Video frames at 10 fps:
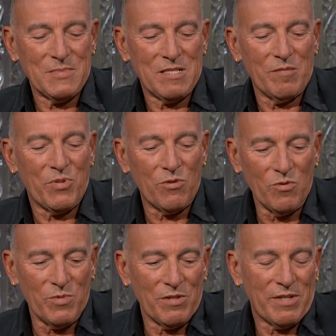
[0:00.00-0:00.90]

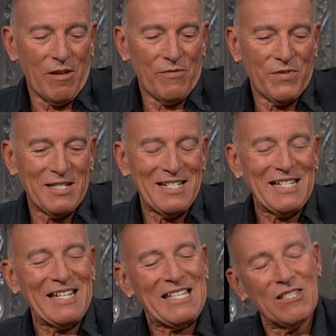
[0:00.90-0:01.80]
subsume yourself in it,
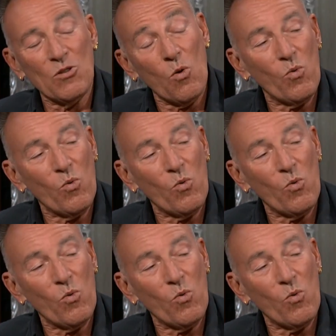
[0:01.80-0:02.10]
it's no